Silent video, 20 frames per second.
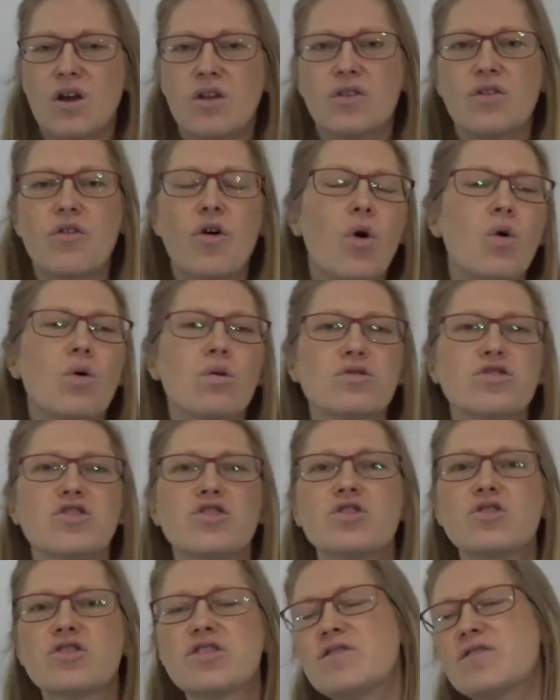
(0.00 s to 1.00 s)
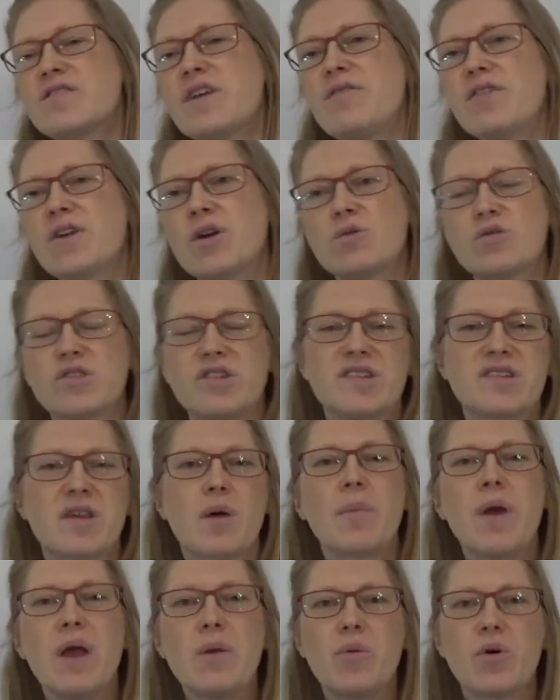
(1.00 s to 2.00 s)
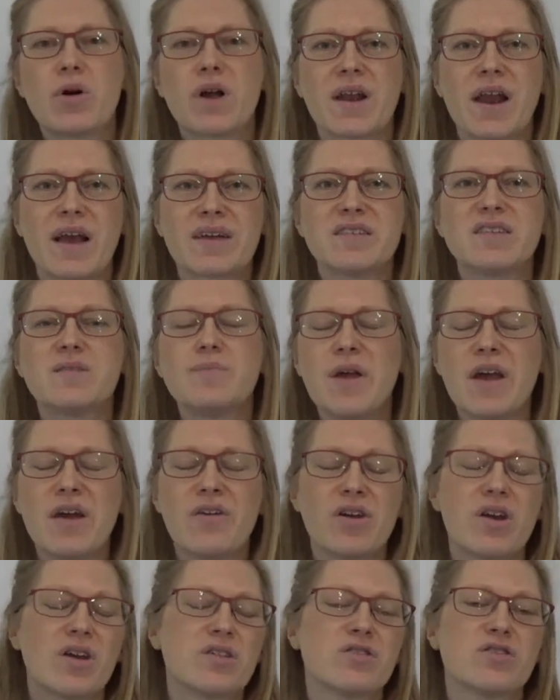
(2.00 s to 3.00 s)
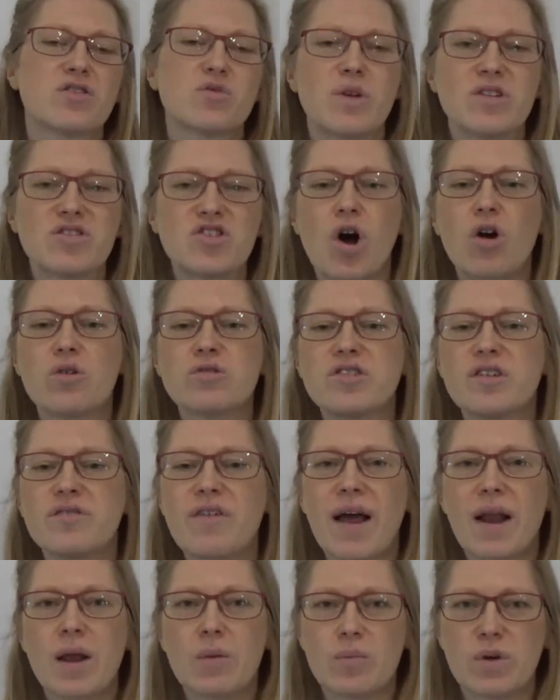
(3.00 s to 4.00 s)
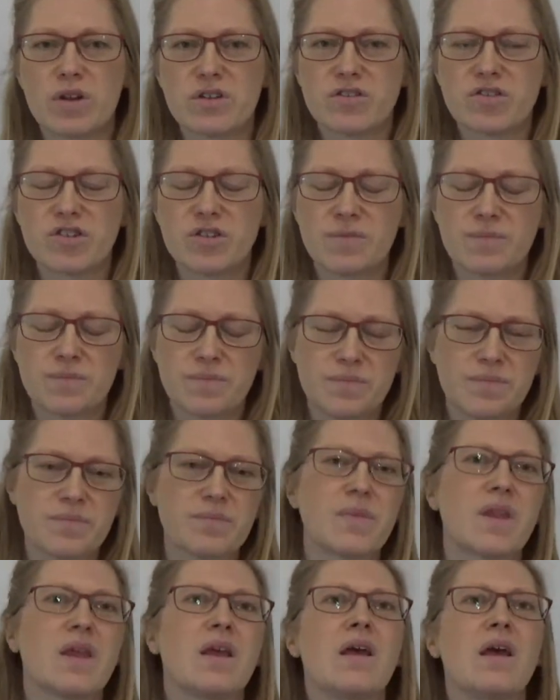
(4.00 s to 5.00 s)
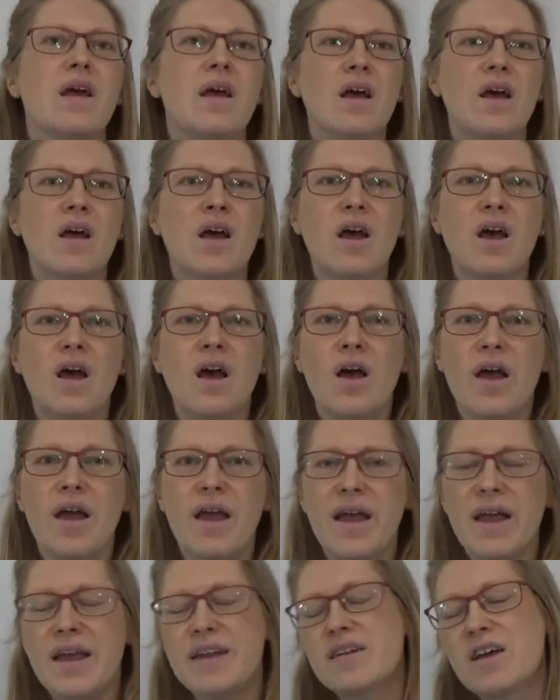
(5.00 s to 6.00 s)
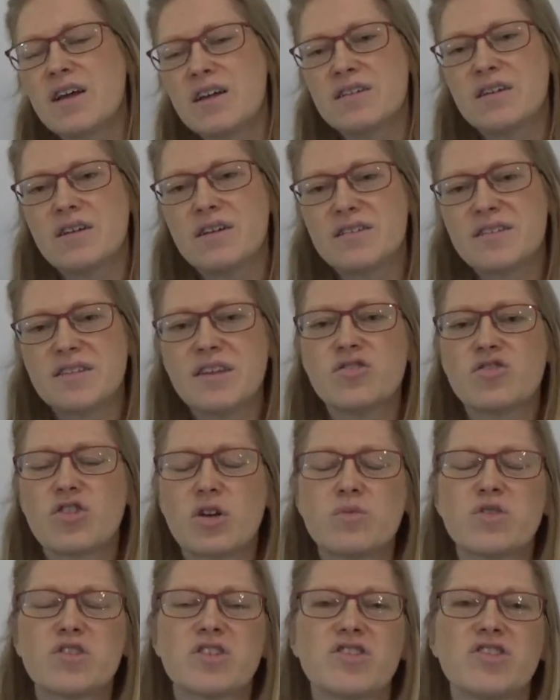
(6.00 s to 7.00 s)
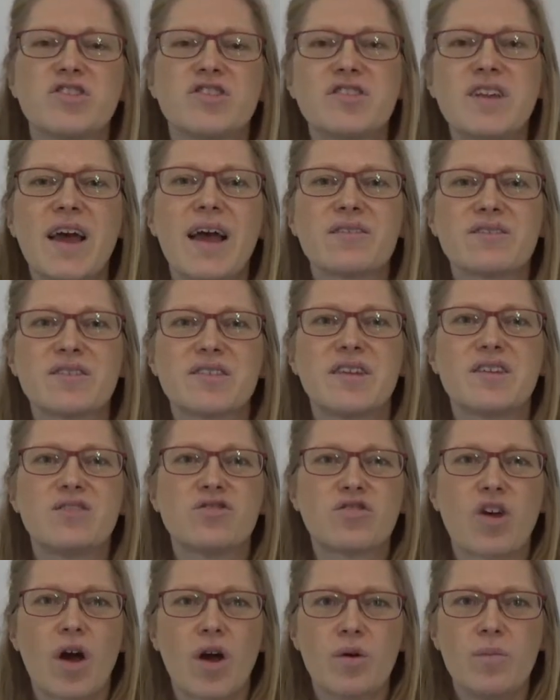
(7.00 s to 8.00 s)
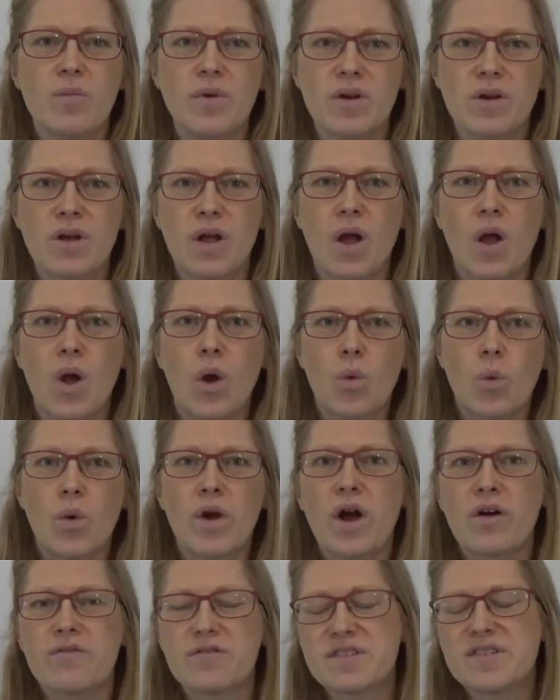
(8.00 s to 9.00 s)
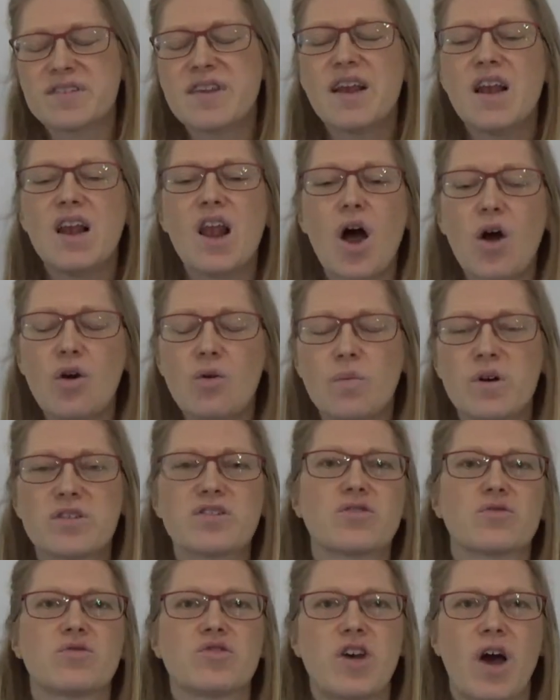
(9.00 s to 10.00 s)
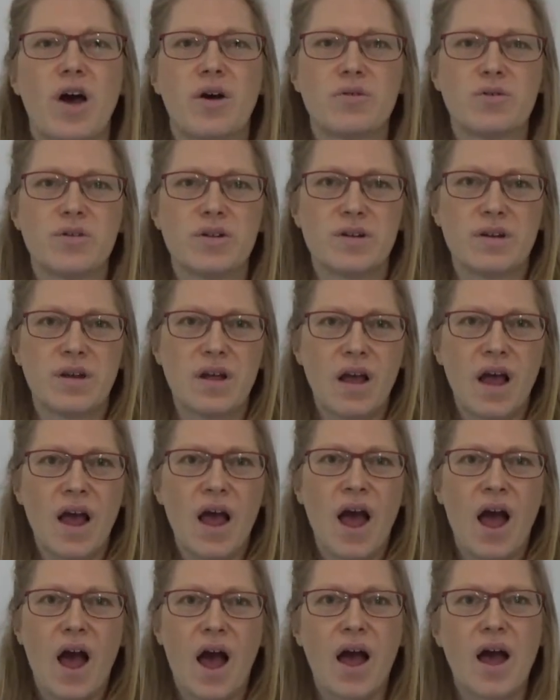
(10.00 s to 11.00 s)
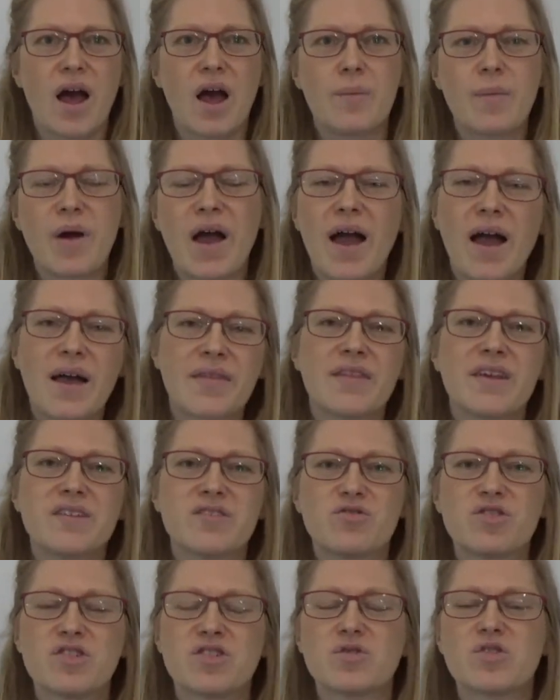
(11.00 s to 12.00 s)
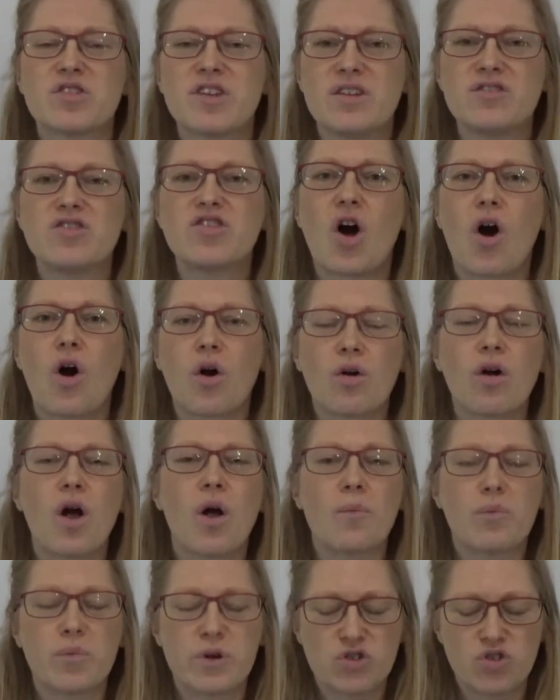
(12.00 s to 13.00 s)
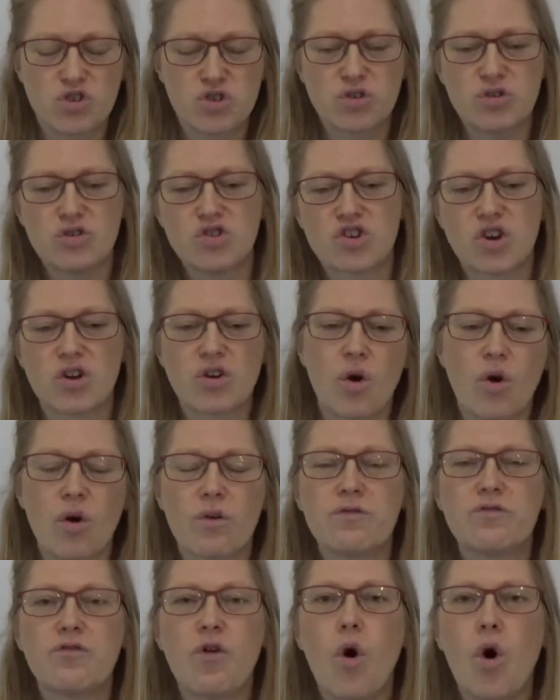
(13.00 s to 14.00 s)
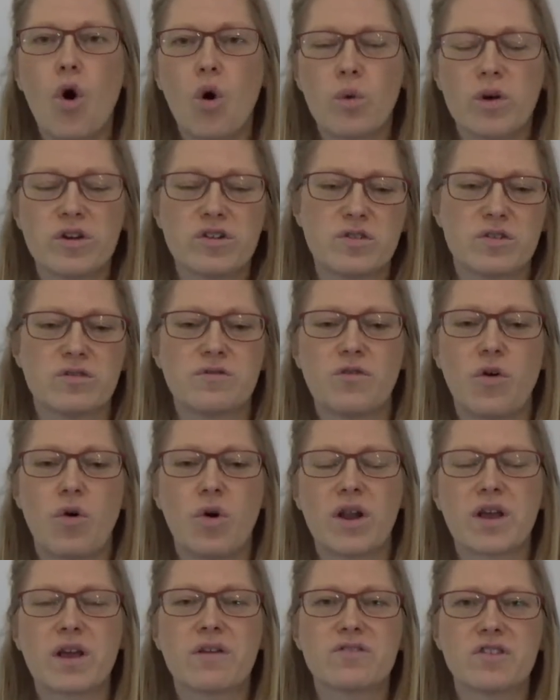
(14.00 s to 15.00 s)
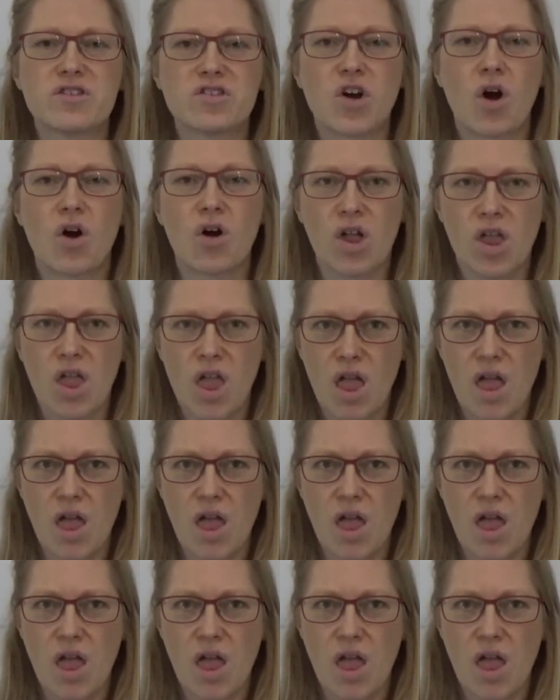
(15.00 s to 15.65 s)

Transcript: There are all sorts of difficulties that people can experience with tongue development. In a syndrome such as Down syndrome, we often see low muscle tone, and this results in tongue protrusion or a forward falling of the tongue.